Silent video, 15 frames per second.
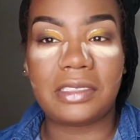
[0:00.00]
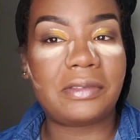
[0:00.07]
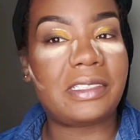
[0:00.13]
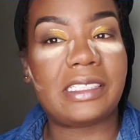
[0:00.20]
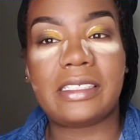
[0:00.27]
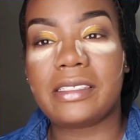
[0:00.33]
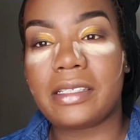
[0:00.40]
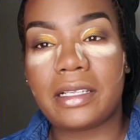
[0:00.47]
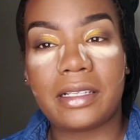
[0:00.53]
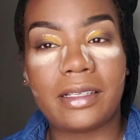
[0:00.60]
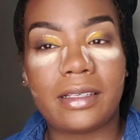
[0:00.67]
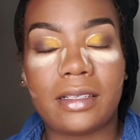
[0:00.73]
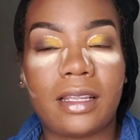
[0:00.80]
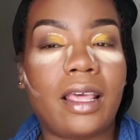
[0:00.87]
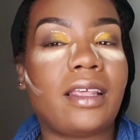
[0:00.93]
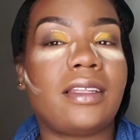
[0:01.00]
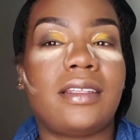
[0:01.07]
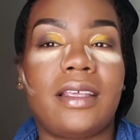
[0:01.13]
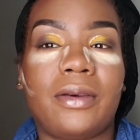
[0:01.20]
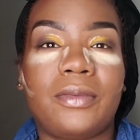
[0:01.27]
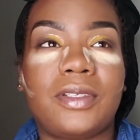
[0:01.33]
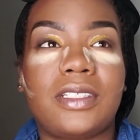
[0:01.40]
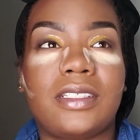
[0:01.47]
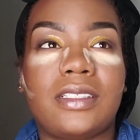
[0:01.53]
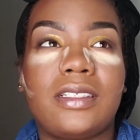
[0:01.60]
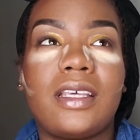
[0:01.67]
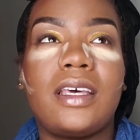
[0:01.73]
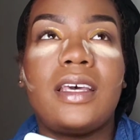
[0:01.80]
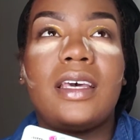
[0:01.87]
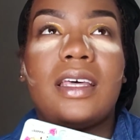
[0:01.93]
We just clicked. That was
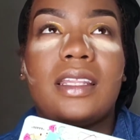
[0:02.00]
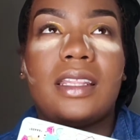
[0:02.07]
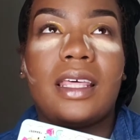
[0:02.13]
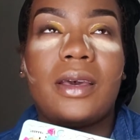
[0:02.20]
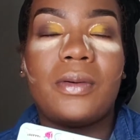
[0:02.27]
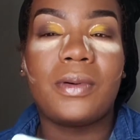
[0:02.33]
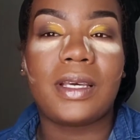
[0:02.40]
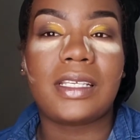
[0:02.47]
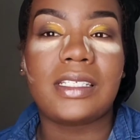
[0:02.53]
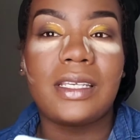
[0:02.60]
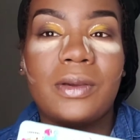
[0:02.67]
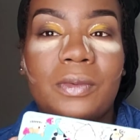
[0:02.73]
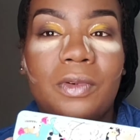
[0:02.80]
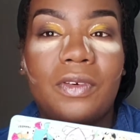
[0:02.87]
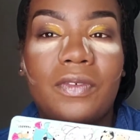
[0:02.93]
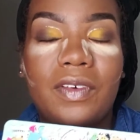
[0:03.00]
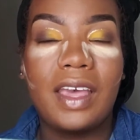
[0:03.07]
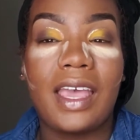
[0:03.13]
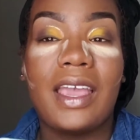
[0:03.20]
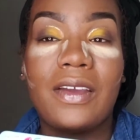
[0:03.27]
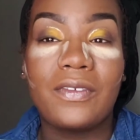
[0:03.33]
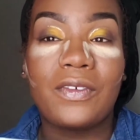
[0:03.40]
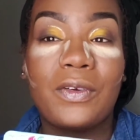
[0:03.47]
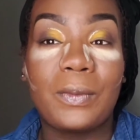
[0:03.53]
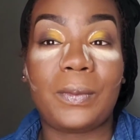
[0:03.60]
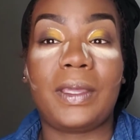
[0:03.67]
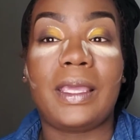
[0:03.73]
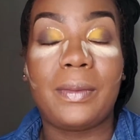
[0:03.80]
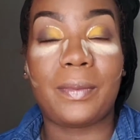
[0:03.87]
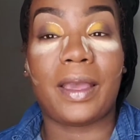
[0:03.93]
and will forever
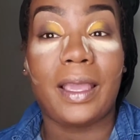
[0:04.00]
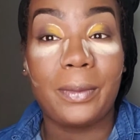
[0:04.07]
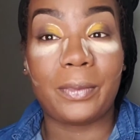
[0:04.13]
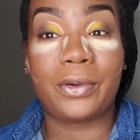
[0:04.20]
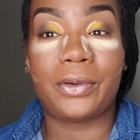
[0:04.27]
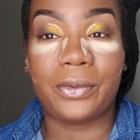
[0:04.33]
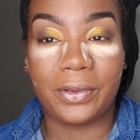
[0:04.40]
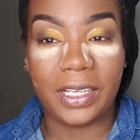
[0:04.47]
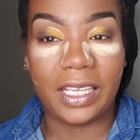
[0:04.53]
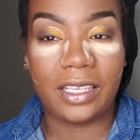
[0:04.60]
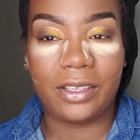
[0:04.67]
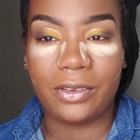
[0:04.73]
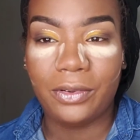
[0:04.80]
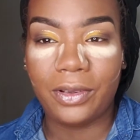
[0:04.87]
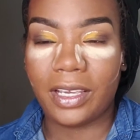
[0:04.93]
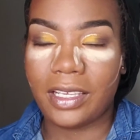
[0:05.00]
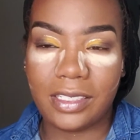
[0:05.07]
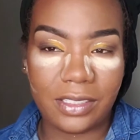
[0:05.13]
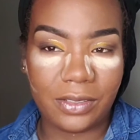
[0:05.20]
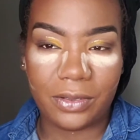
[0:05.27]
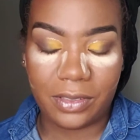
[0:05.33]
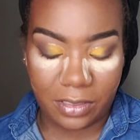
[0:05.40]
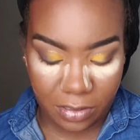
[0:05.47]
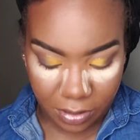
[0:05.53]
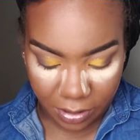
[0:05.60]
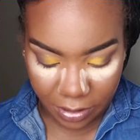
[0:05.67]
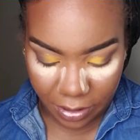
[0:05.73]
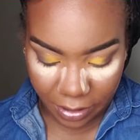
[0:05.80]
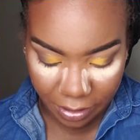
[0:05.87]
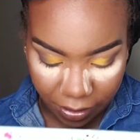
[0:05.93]
be my boo. Like, you guys don't
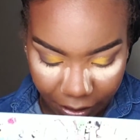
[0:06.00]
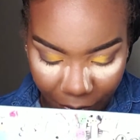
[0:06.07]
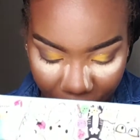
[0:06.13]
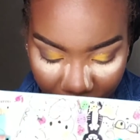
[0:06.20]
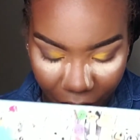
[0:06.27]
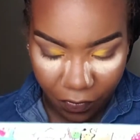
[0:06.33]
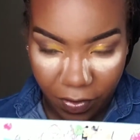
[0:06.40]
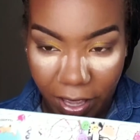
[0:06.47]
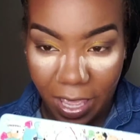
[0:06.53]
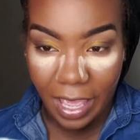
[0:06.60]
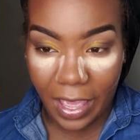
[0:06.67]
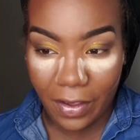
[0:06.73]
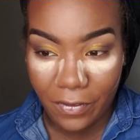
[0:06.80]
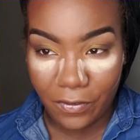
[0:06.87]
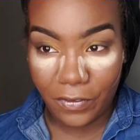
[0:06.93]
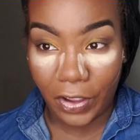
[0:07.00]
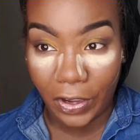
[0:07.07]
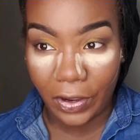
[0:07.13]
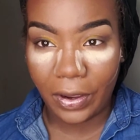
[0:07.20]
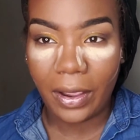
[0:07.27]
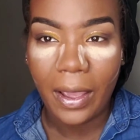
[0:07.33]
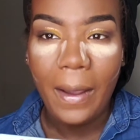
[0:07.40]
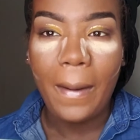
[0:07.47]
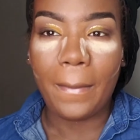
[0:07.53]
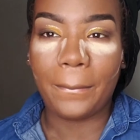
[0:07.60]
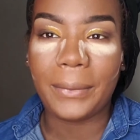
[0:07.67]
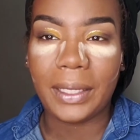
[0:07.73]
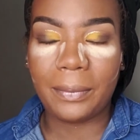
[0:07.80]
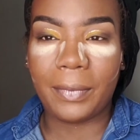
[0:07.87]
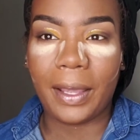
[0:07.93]
understand. Like, that will forever
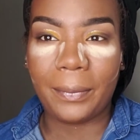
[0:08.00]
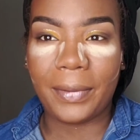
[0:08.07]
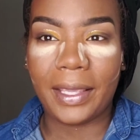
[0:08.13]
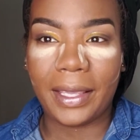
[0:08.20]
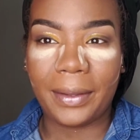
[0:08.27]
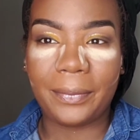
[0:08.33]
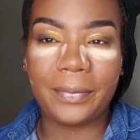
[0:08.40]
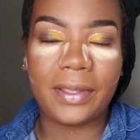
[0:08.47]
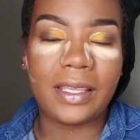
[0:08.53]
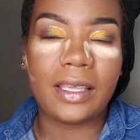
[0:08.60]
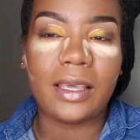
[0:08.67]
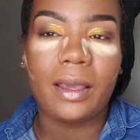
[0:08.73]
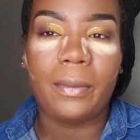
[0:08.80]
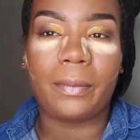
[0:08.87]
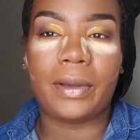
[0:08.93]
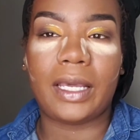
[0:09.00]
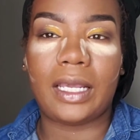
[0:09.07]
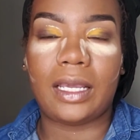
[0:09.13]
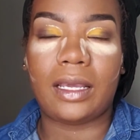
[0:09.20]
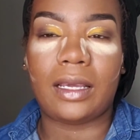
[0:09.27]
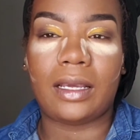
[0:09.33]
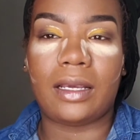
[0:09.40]
be my babe. But